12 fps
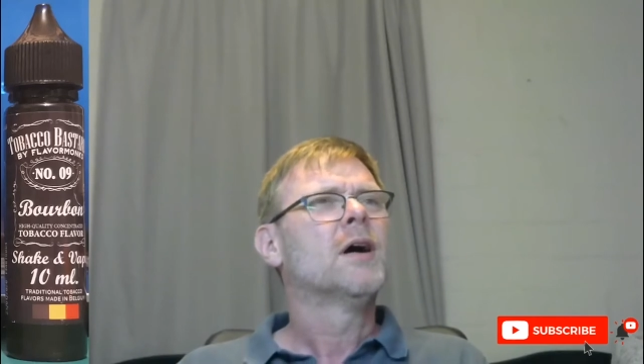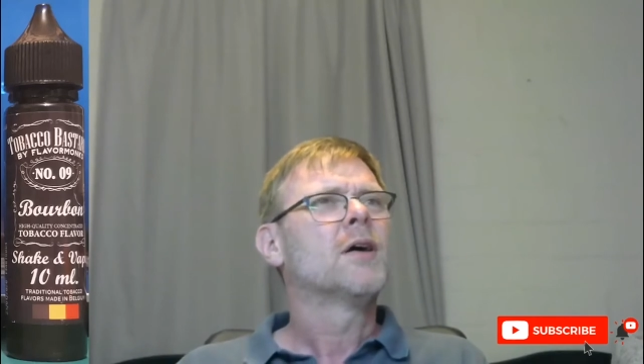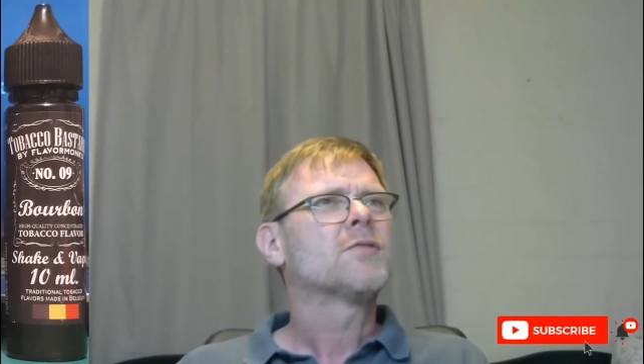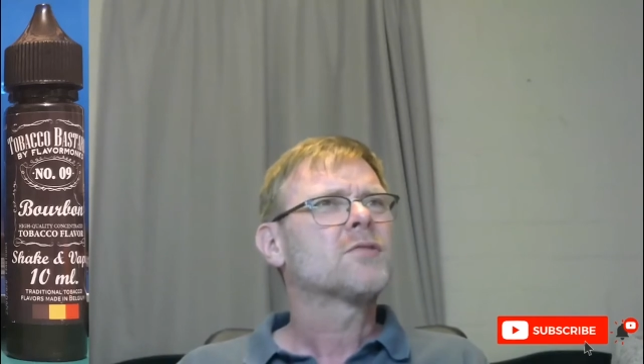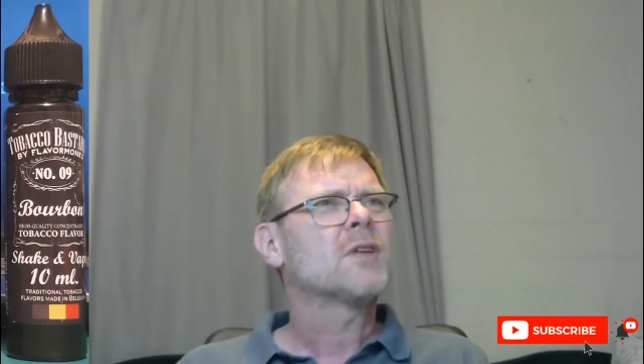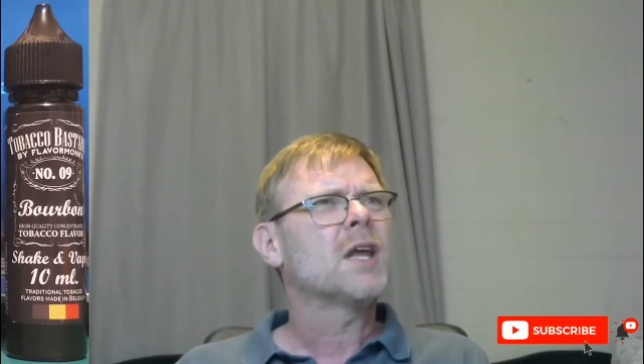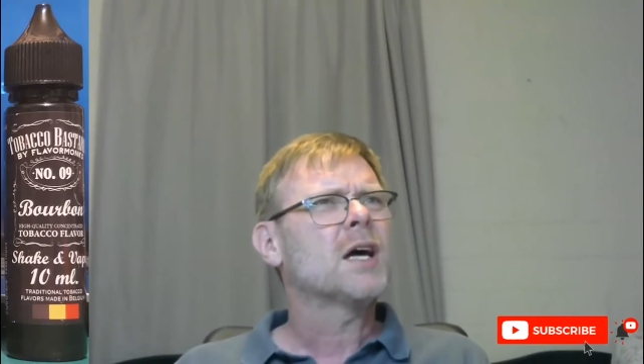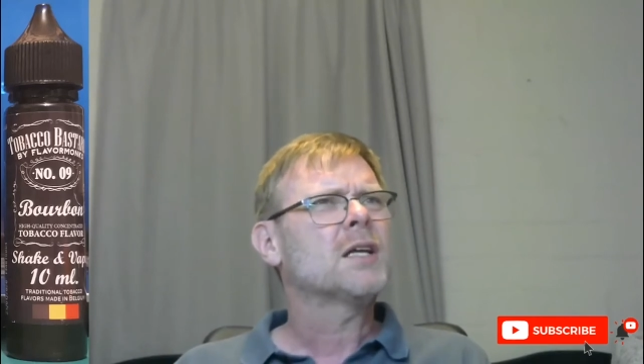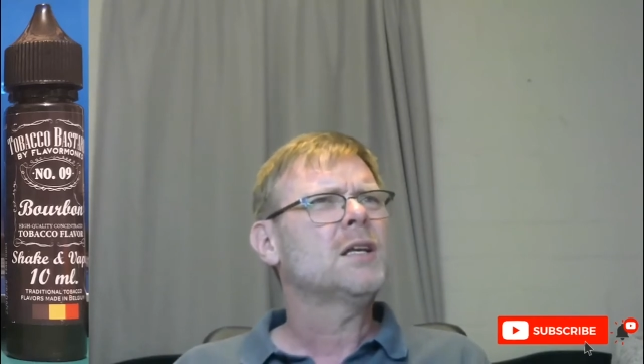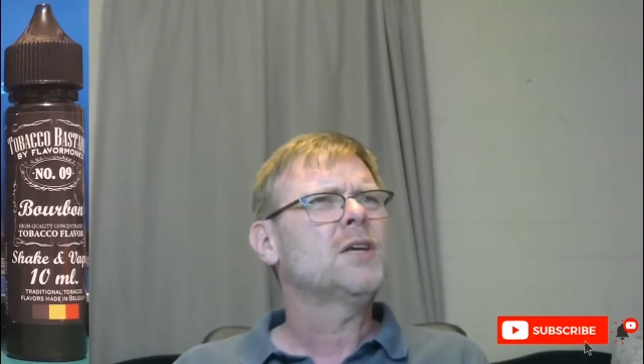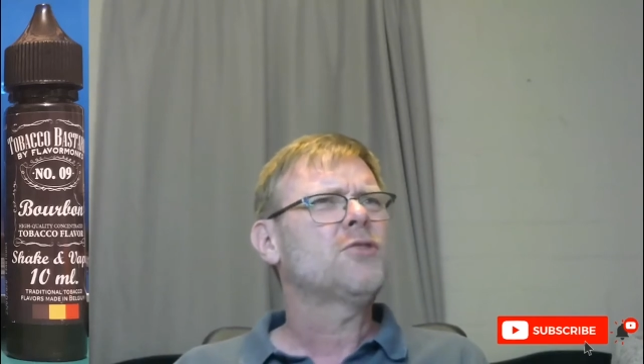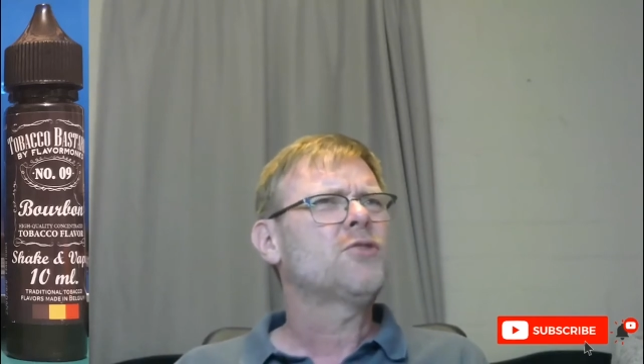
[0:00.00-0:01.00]

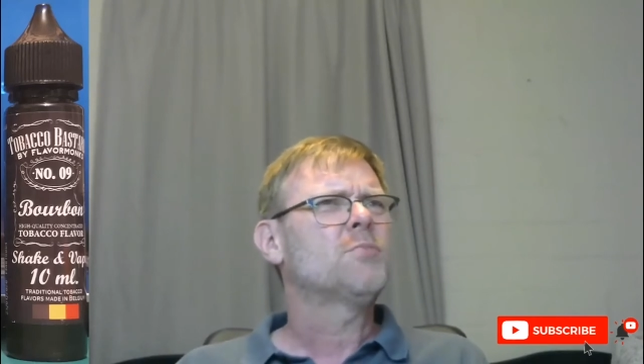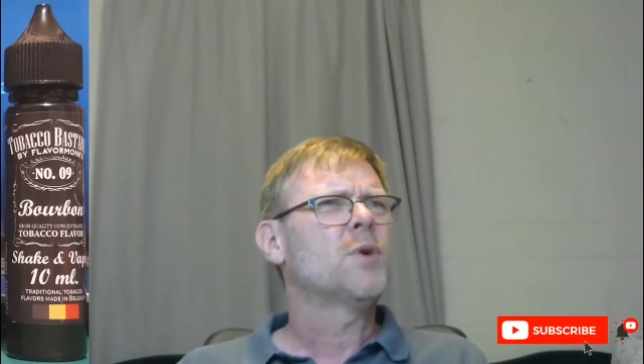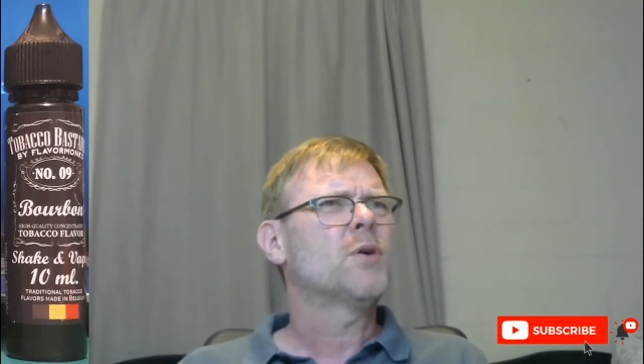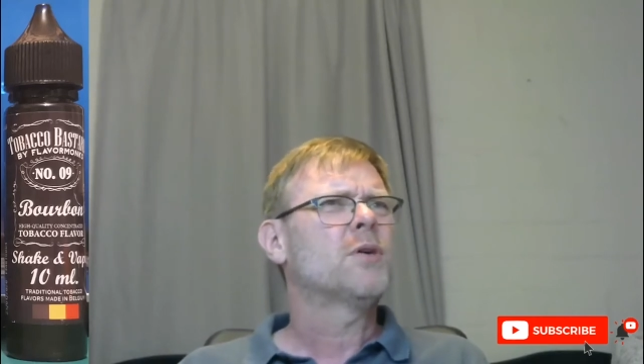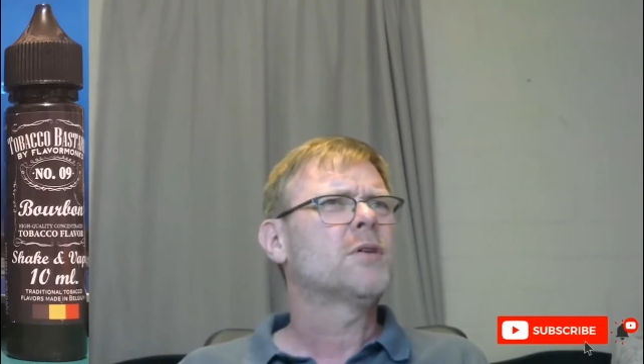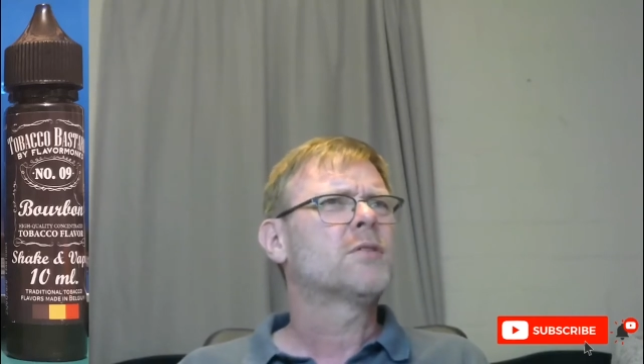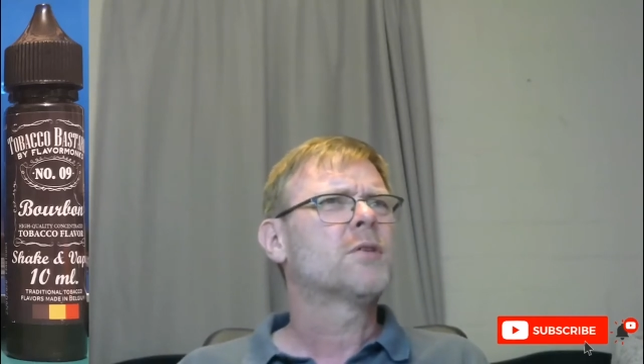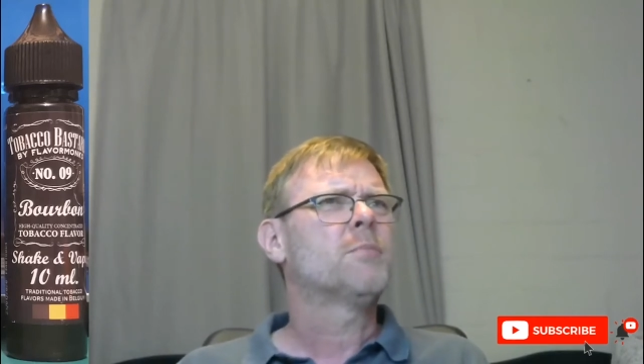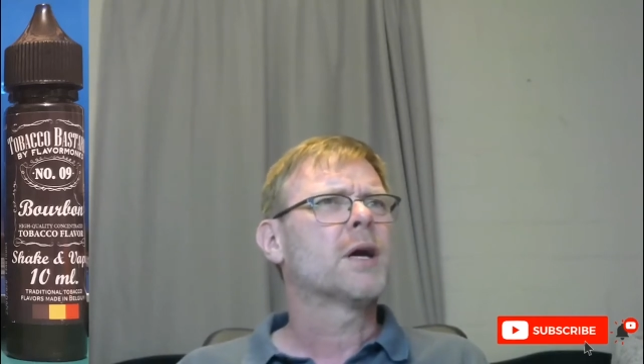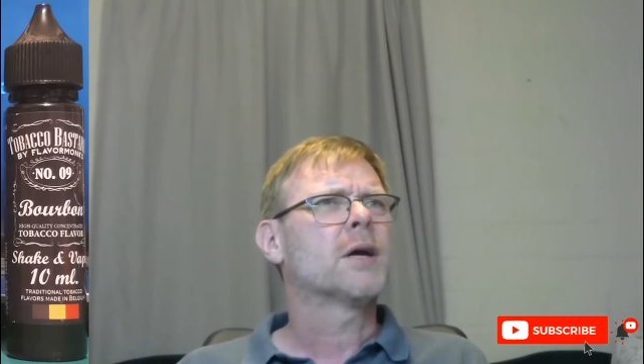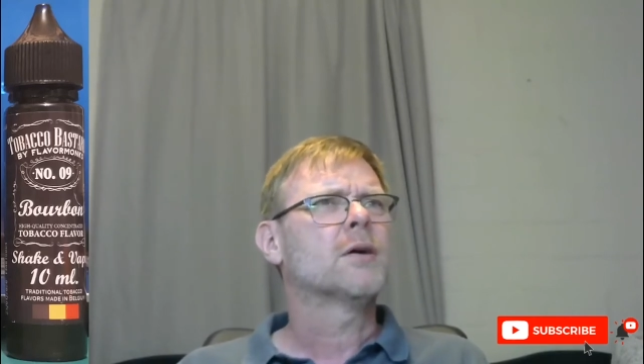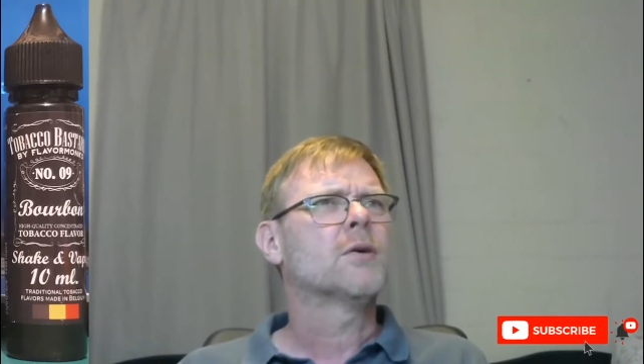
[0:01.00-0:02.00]
slightly smoky
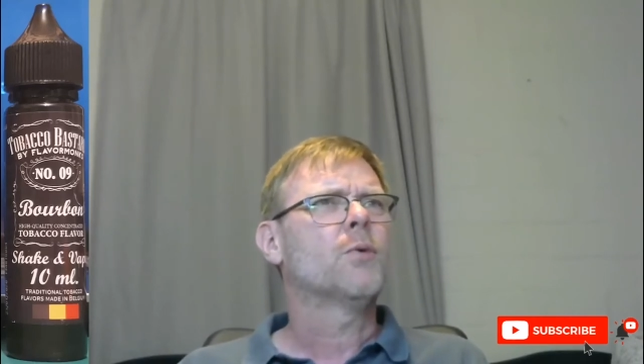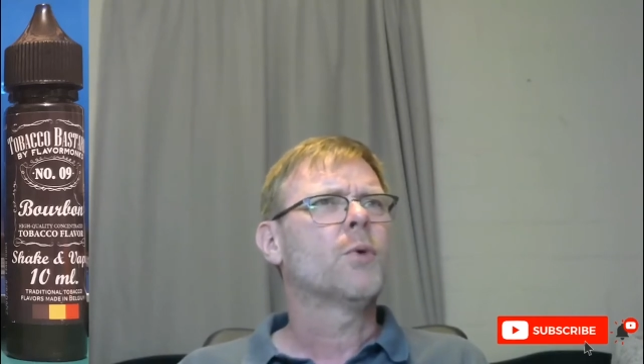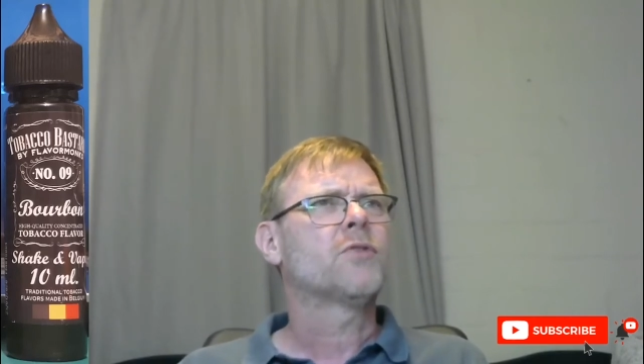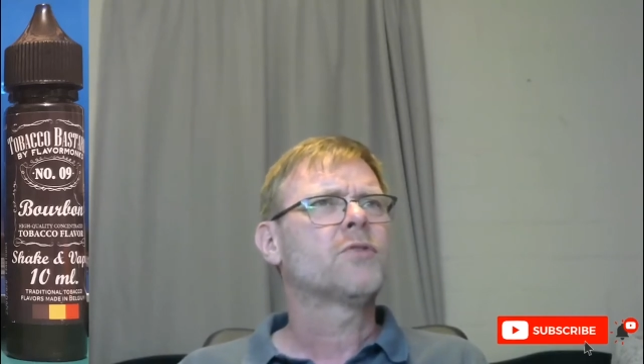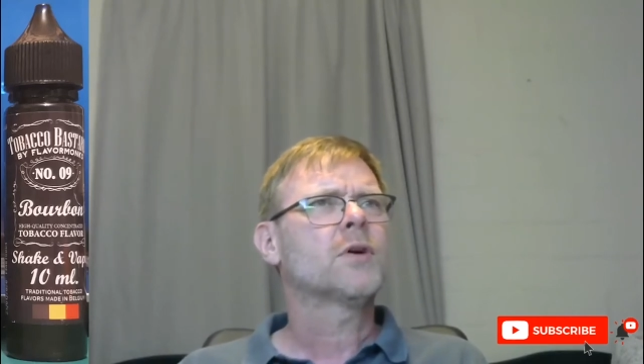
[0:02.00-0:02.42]
tobacco with